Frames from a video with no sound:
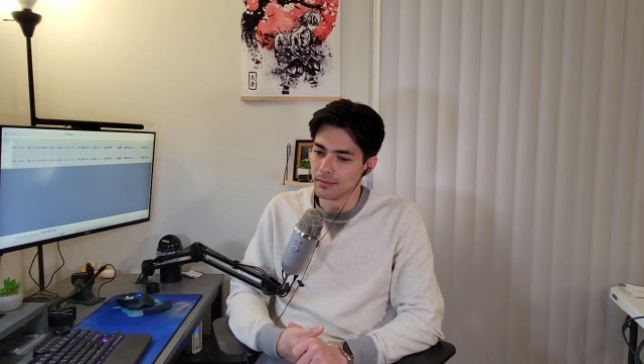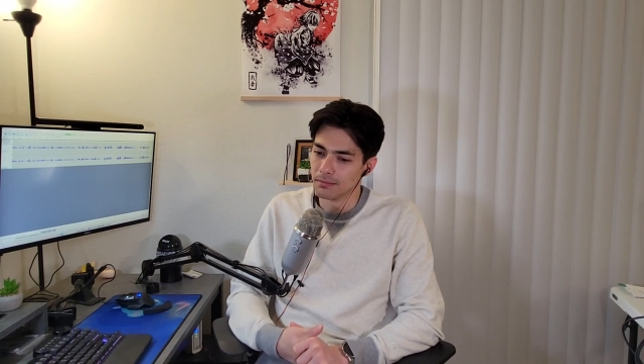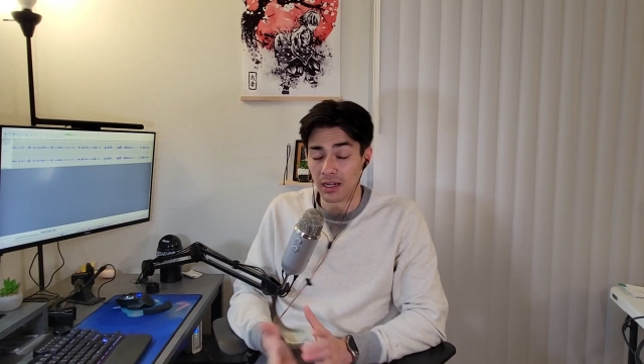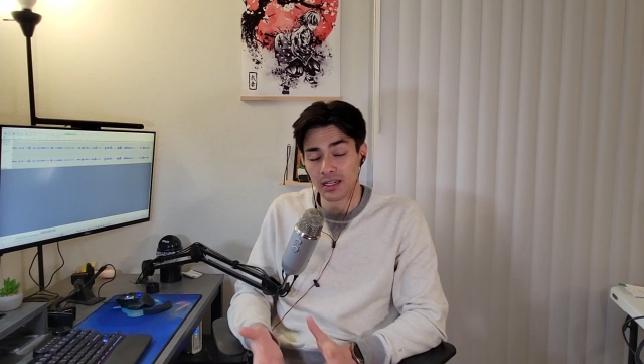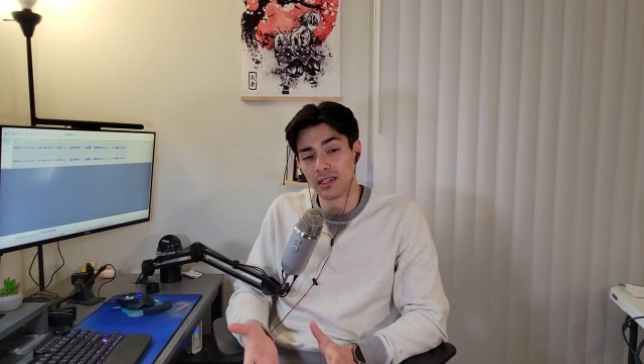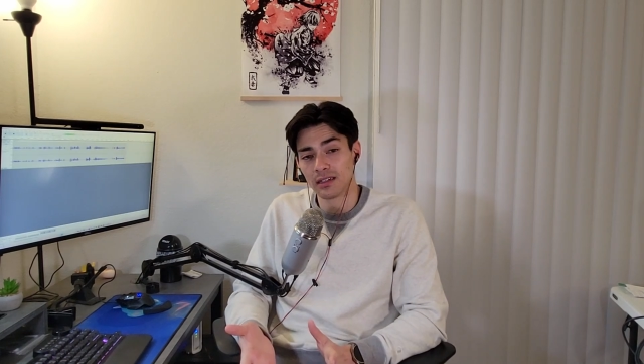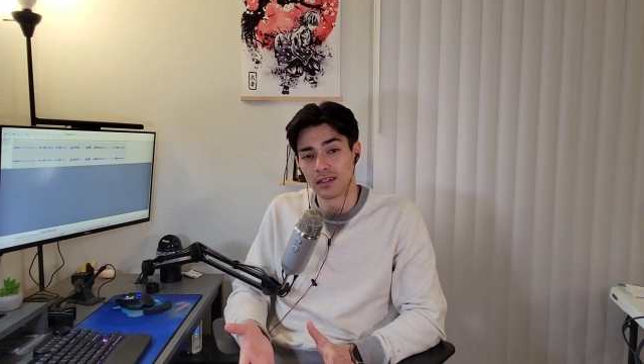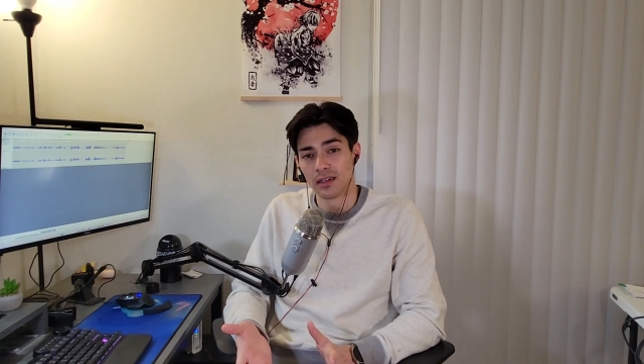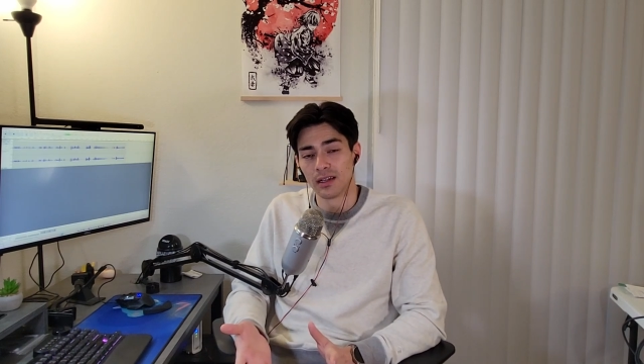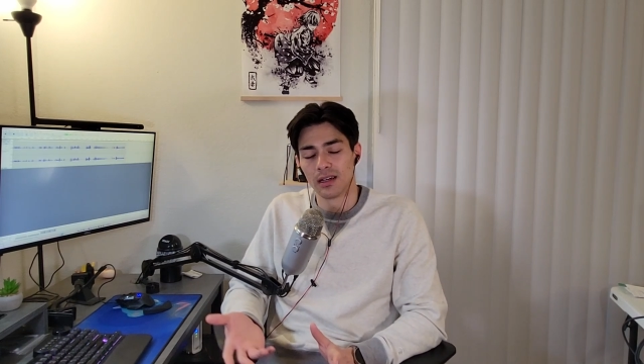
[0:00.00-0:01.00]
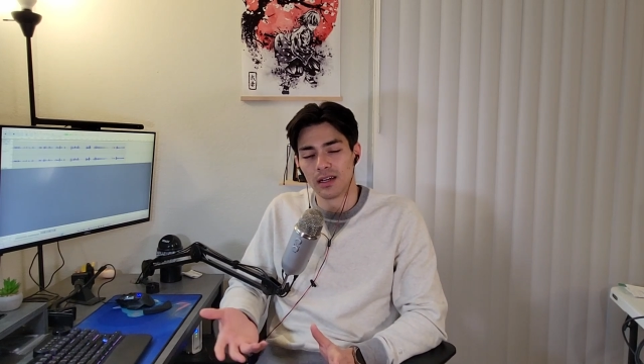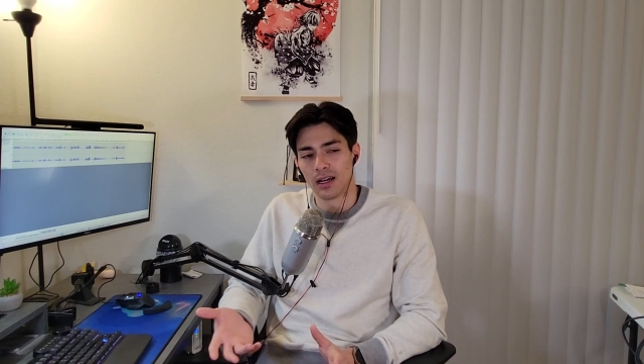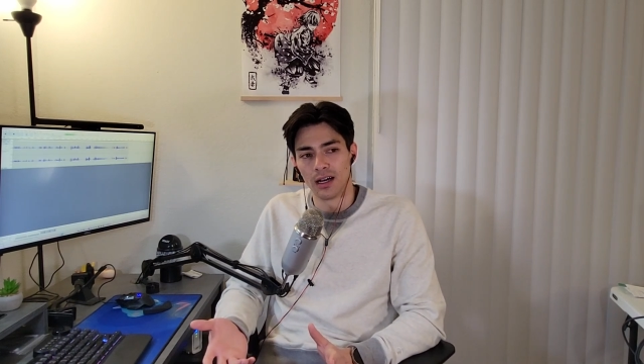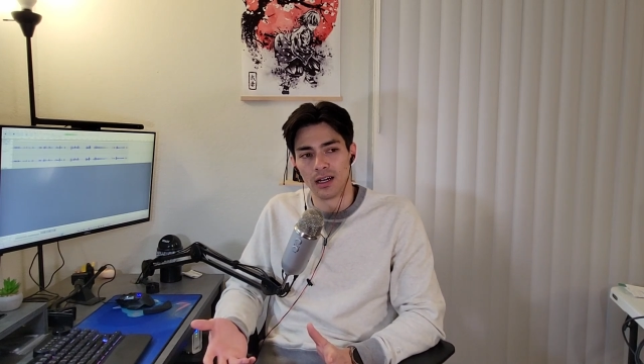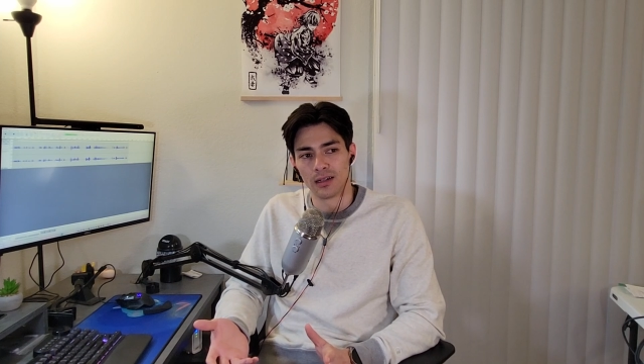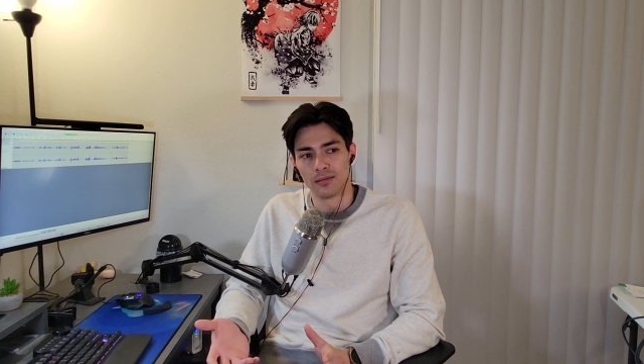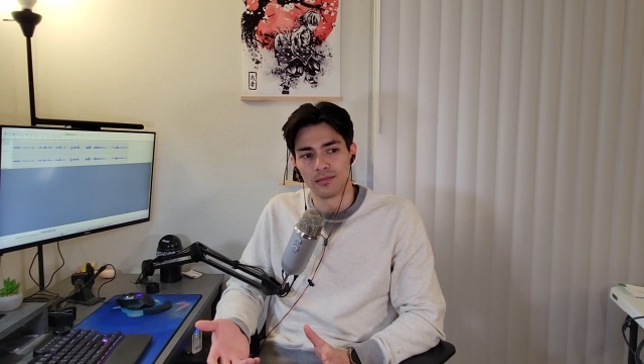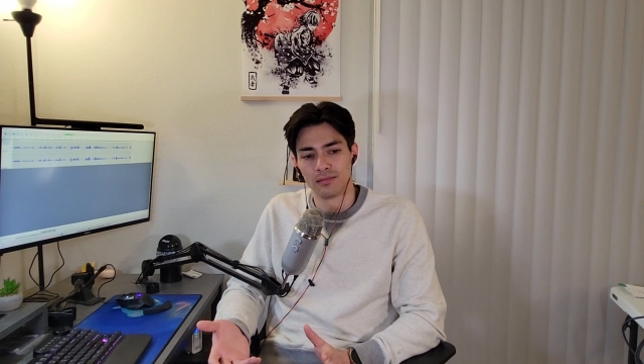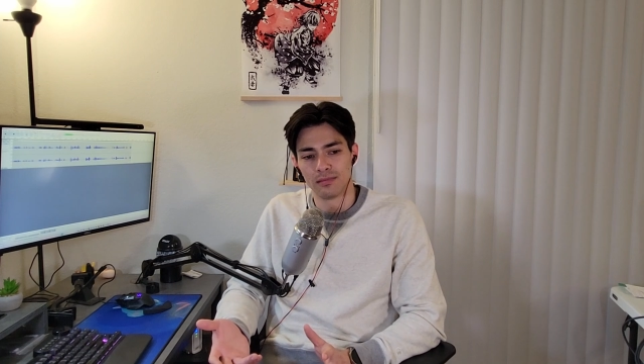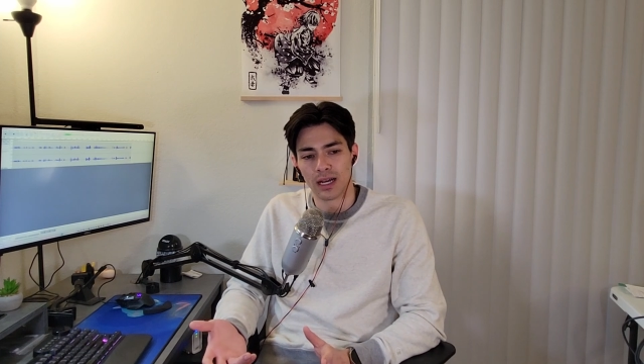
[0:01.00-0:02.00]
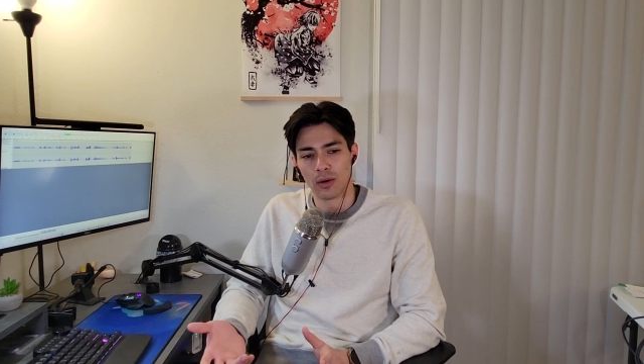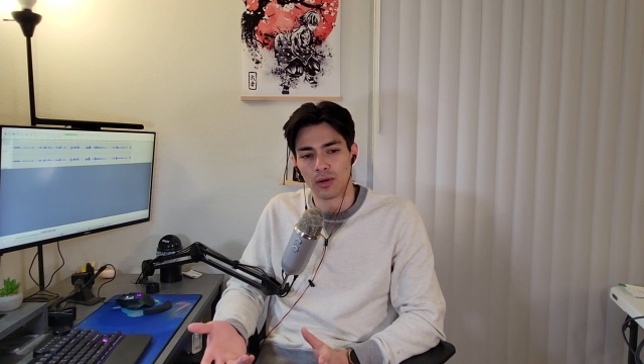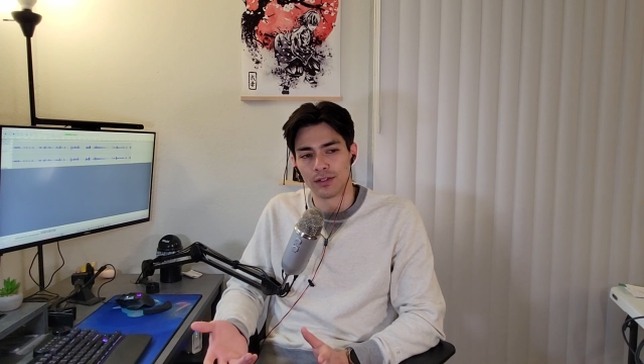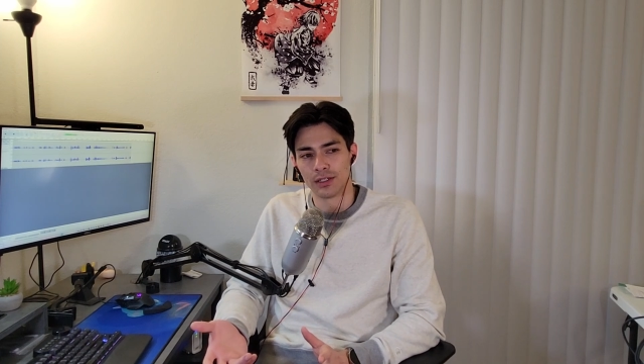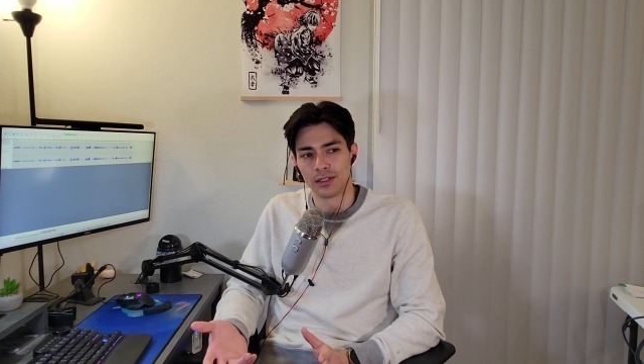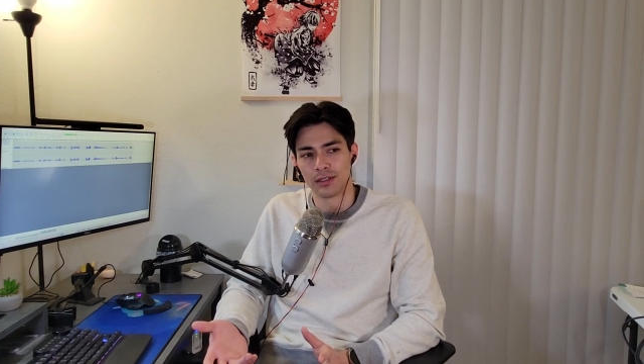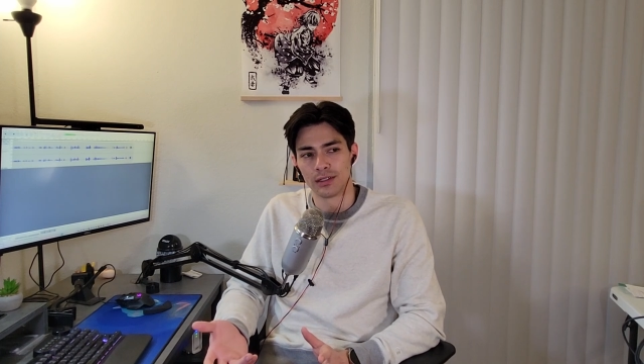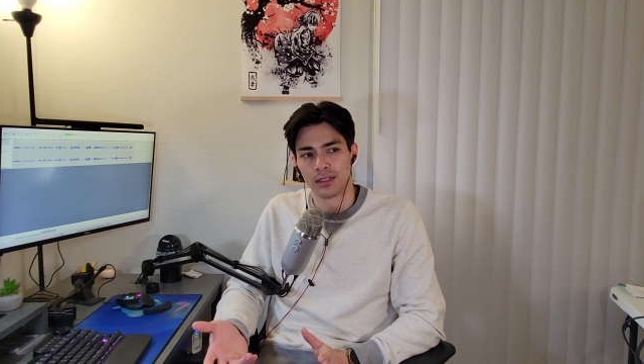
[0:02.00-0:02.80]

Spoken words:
money. However,